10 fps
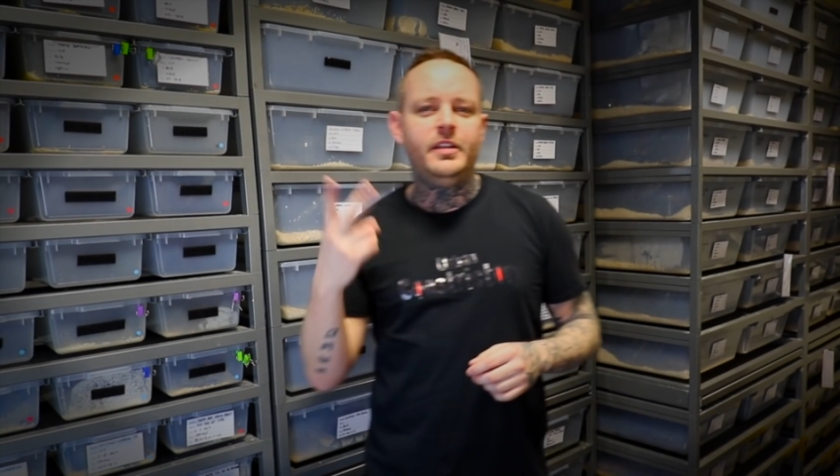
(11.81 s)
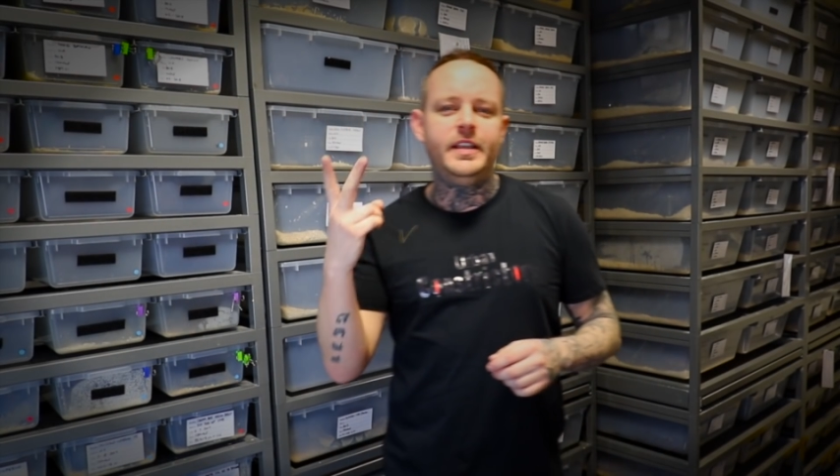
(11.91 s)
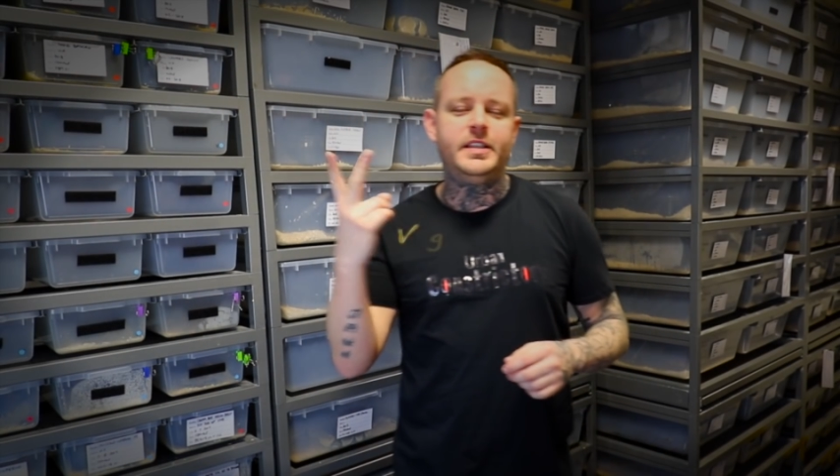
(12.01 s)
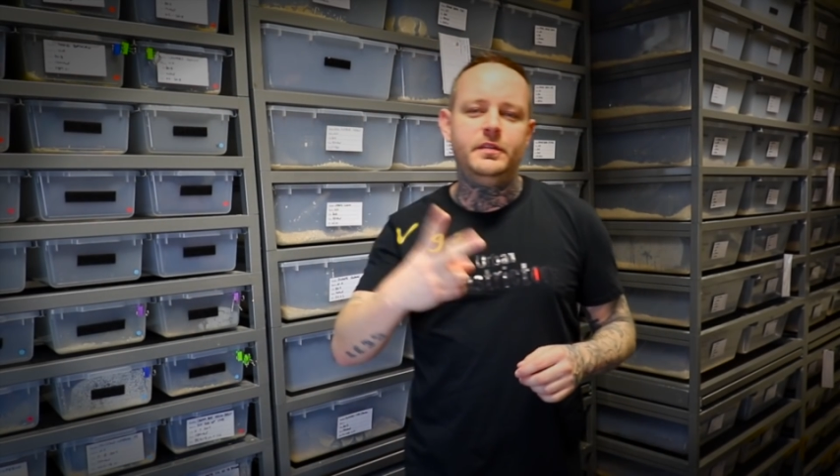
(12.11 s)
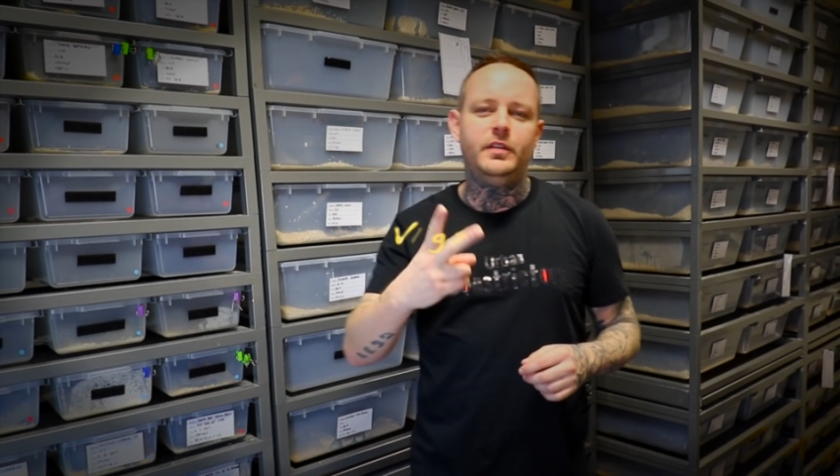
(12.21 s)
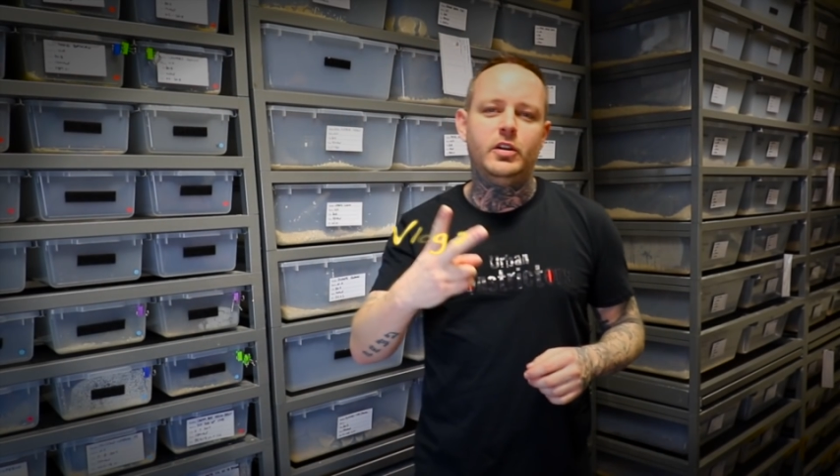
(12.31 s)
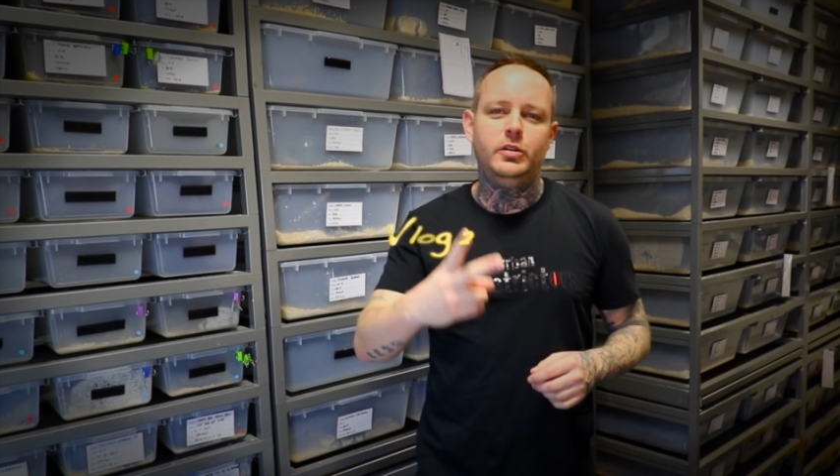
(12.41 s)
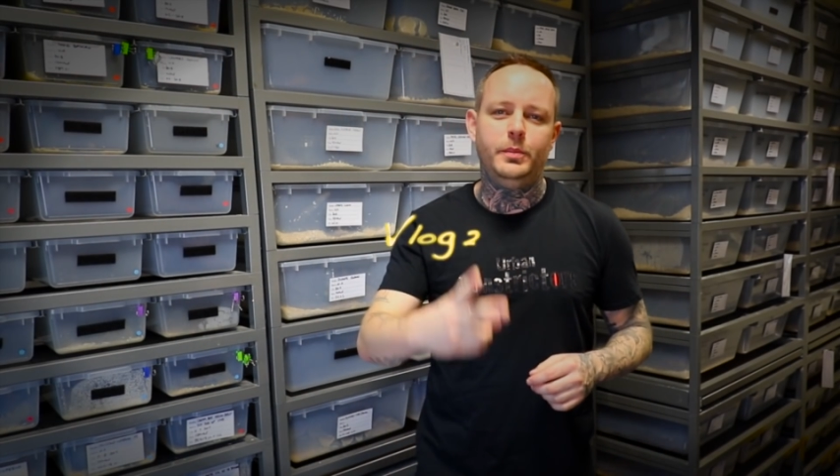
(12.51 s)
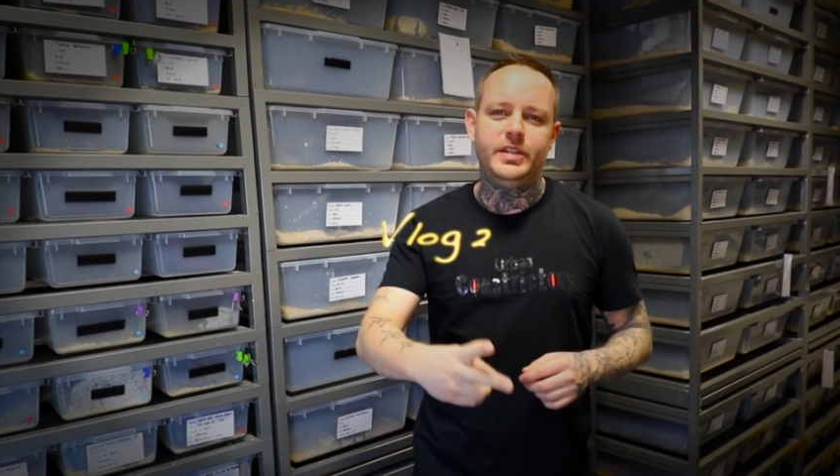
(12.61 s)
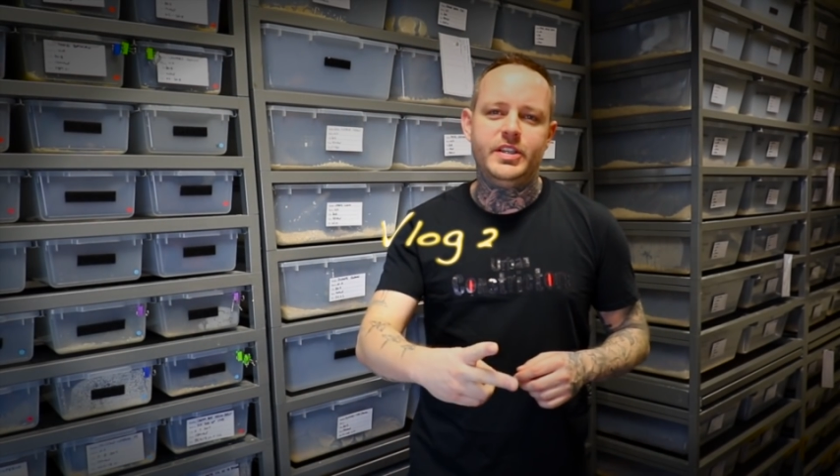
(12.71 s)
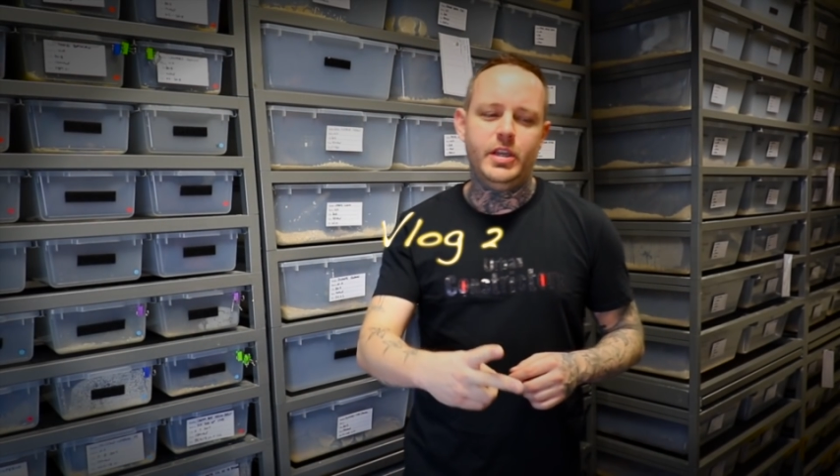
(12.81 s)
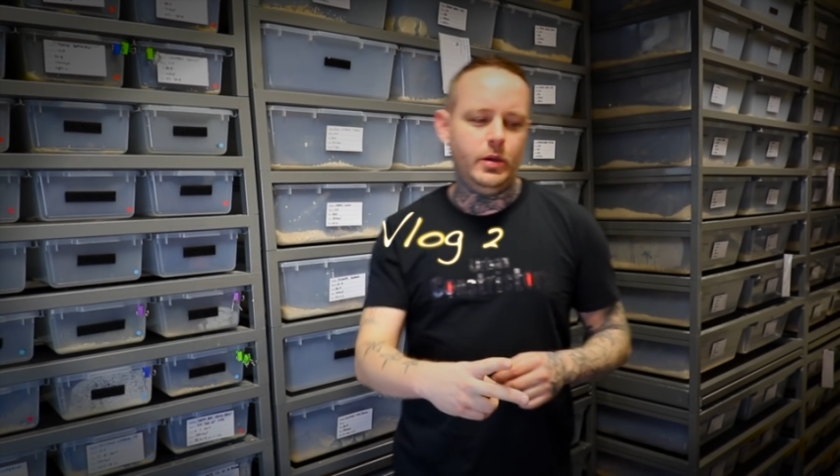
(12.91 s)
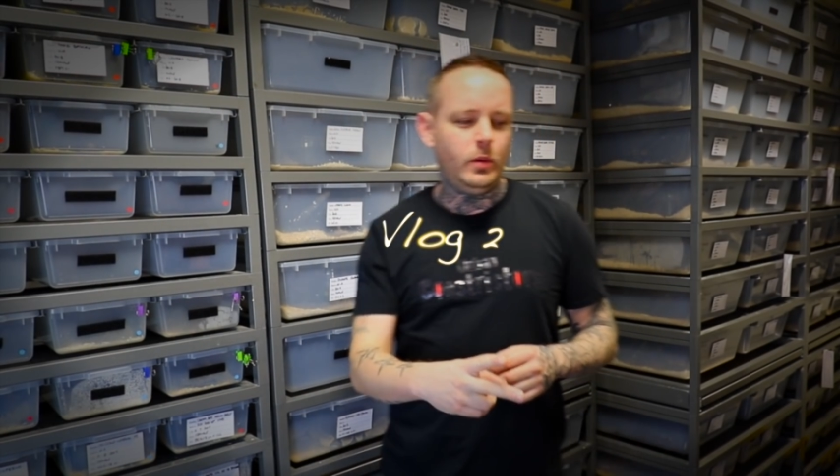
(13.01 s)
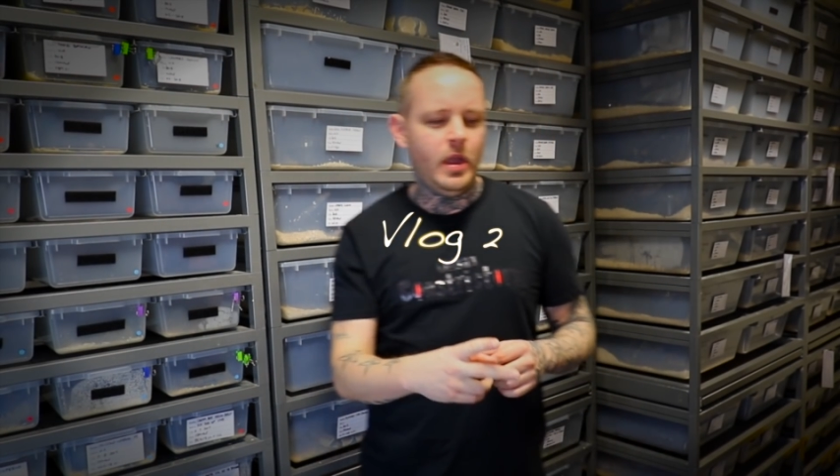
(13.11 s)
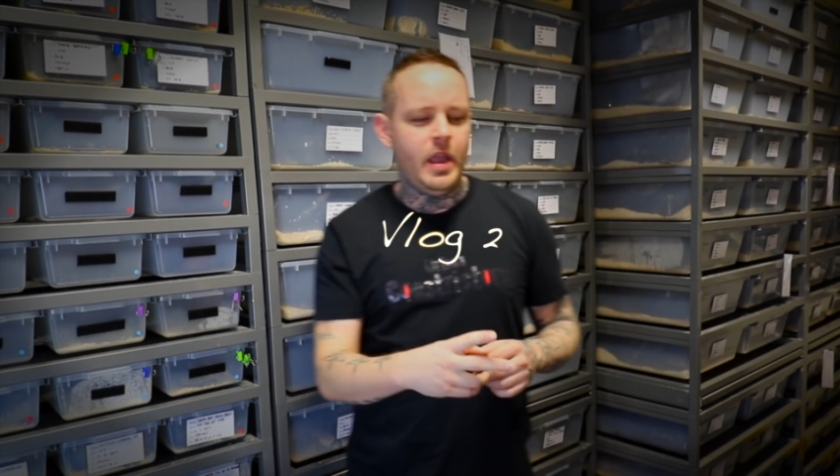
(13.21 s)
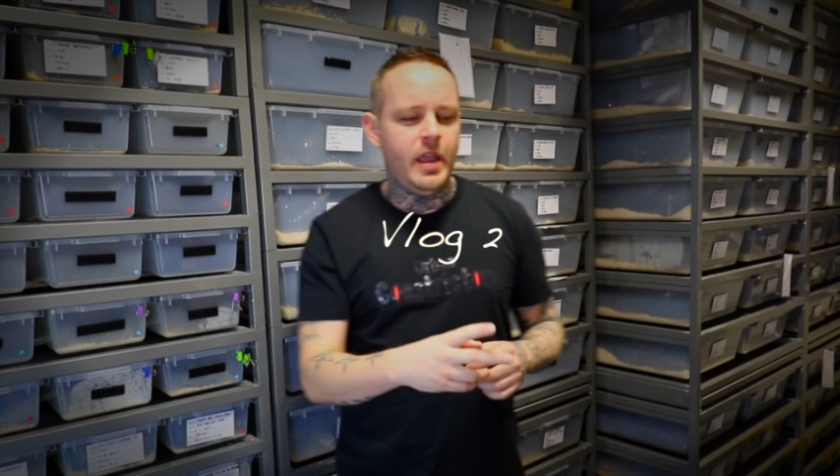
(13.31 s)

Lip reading: This is vlog number 2.